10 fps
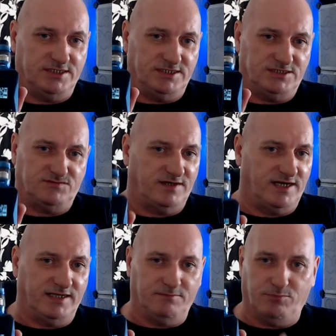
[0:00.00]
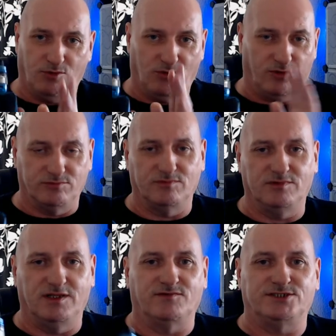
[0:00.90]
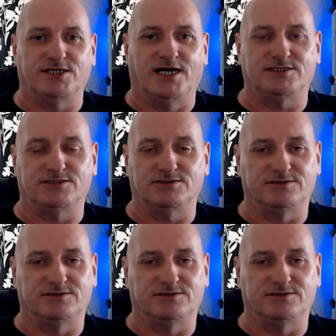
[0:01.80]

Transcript: is fine but never charge